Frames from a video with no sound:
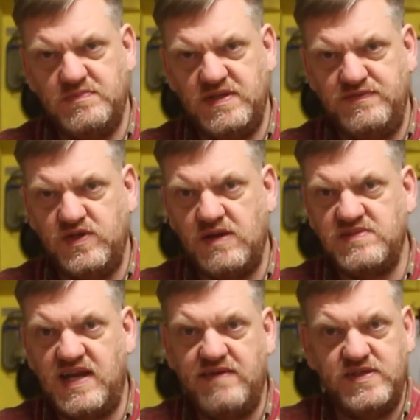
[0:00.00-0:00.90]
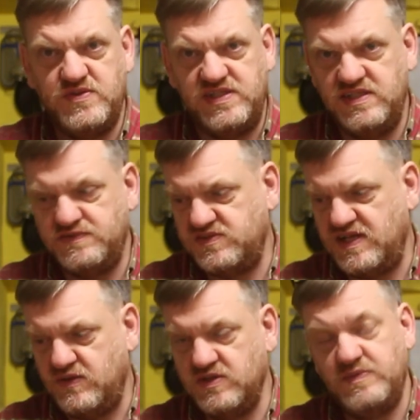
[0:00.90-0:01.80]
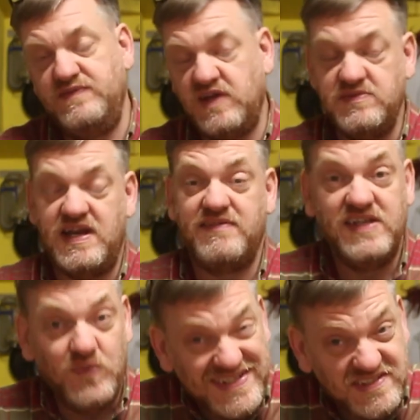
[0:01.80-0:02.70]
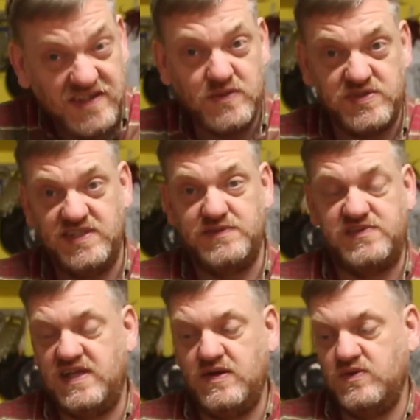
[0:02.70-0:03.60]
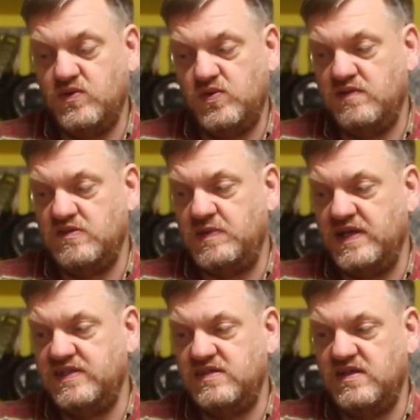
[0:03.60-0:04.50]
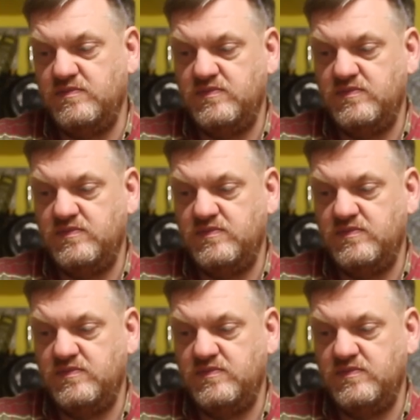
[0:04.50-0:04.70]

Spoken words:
if you come to Latvia, you'll see these for sale. If you come to Latvia in the winter, you'll see these for sale all over the place.